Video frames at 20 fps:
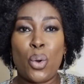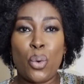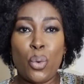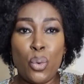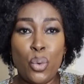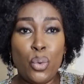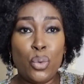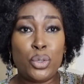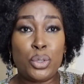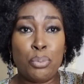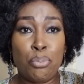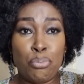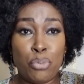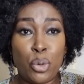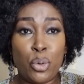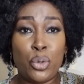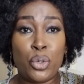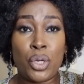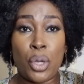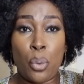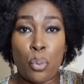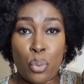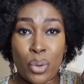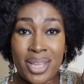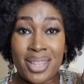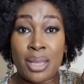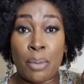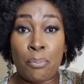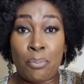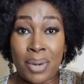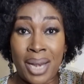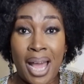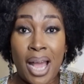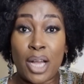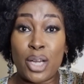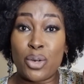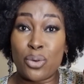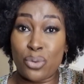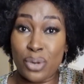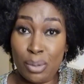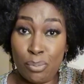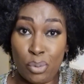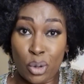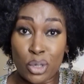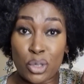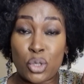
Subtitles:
Oud Mood with the black ribbon.